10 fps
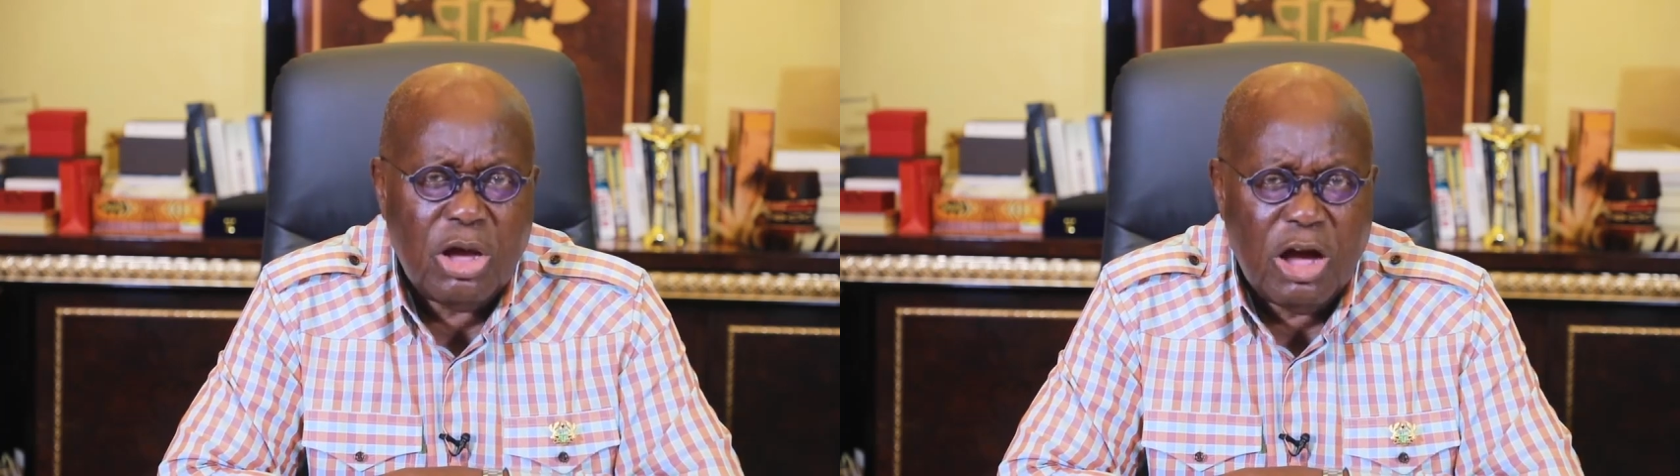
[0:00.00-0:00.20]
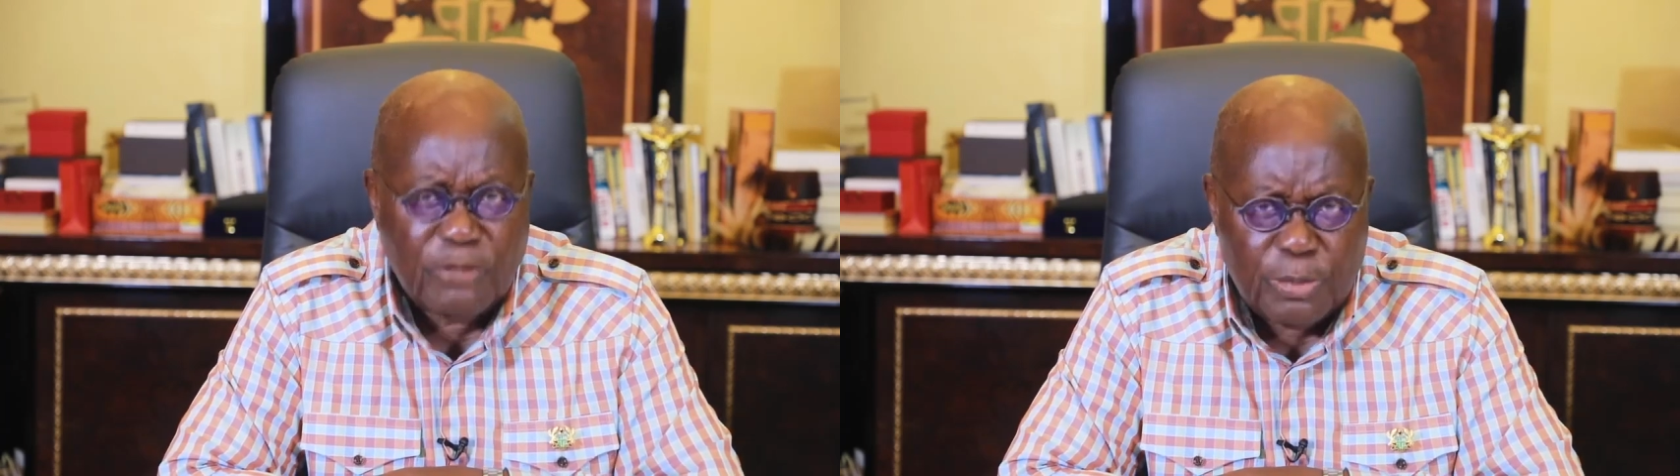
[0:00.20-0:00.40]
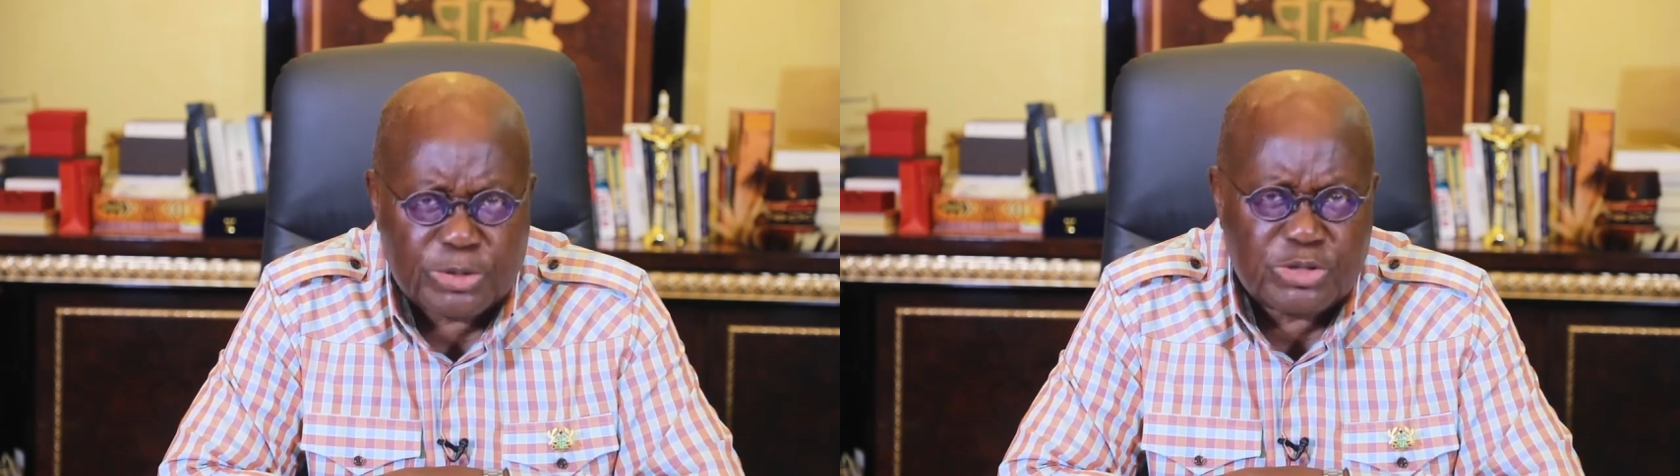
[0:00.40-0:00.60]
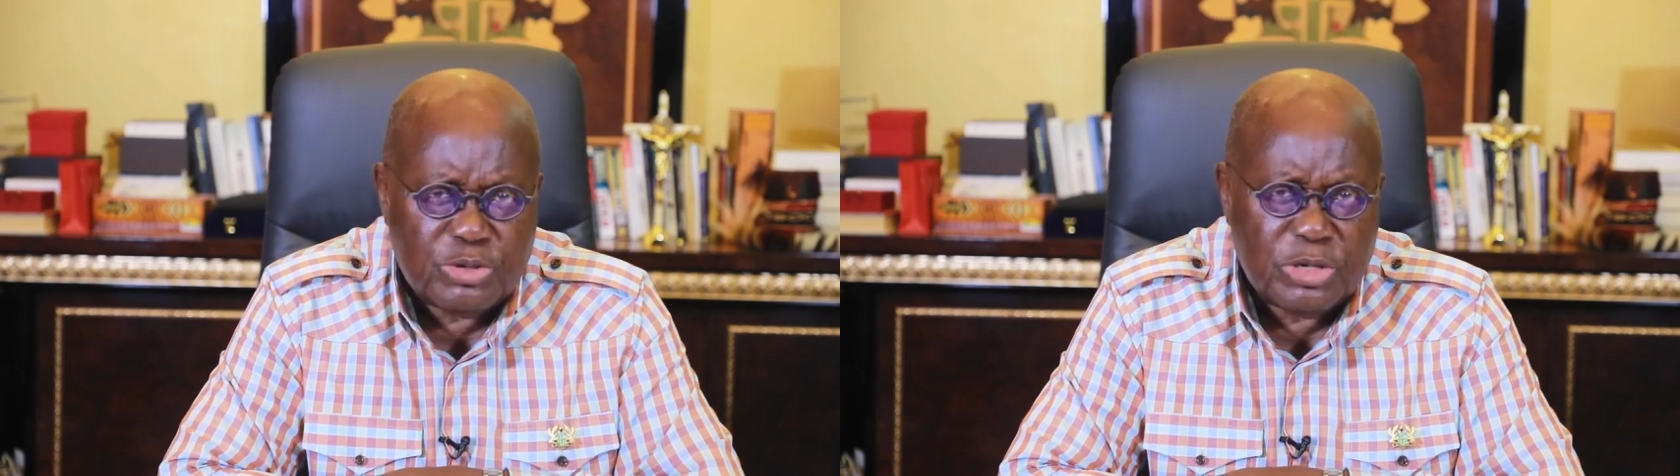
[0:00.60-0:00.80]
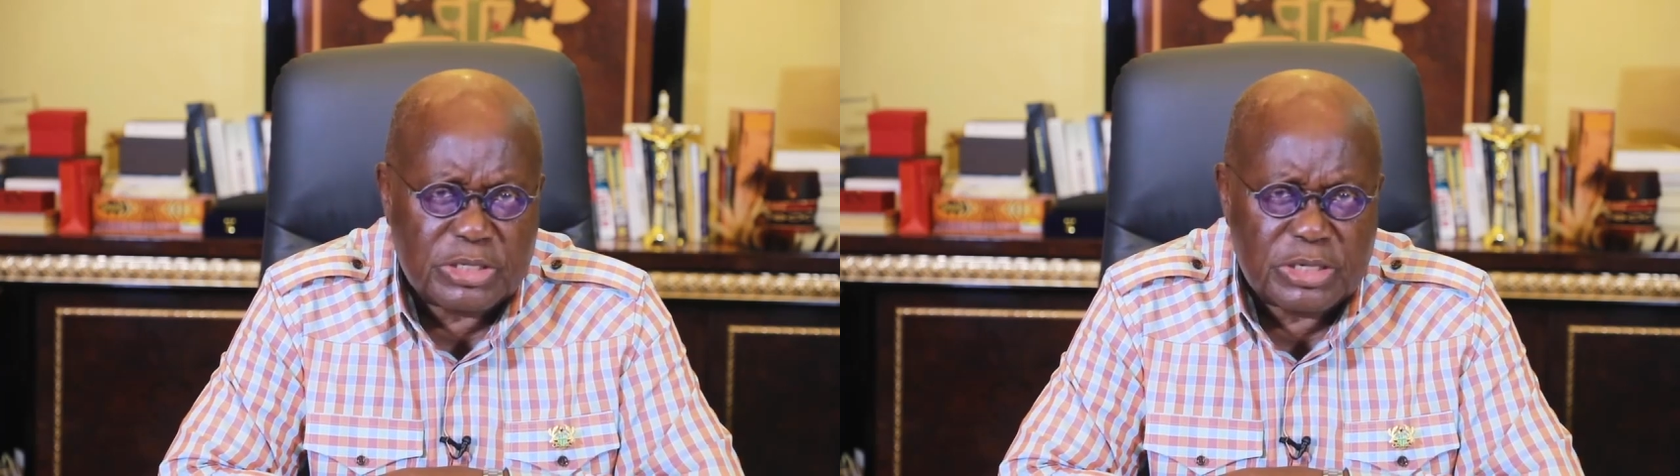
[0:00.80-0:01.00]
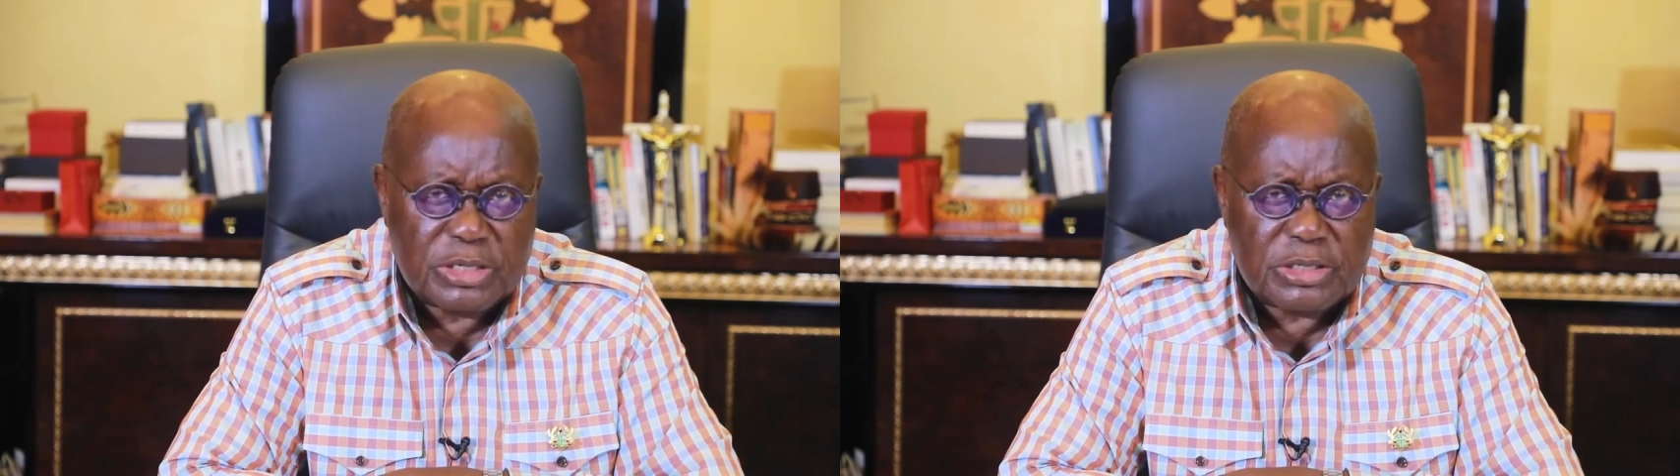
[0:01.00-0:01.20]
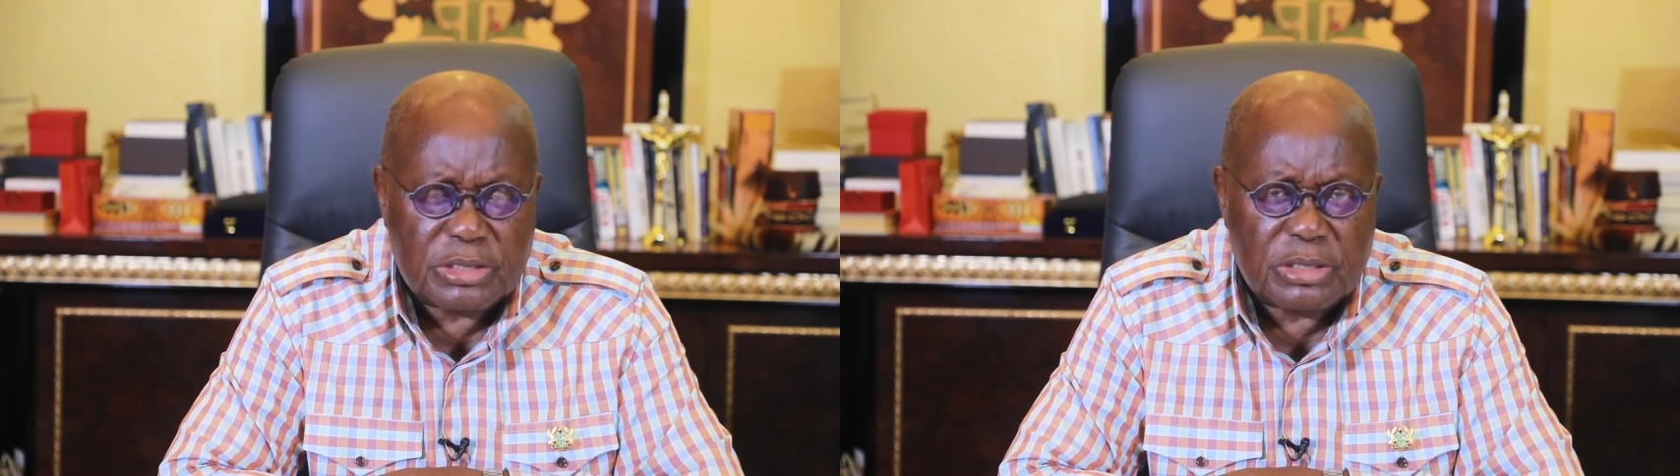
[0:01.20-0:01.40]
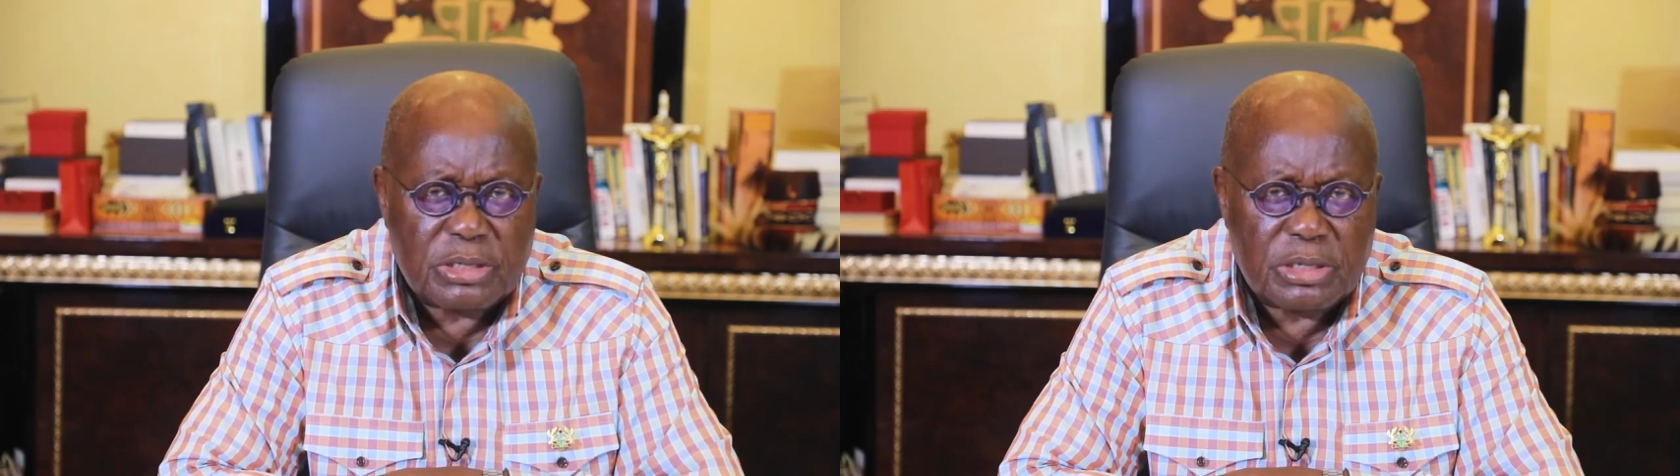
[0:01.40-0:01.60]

of opportunities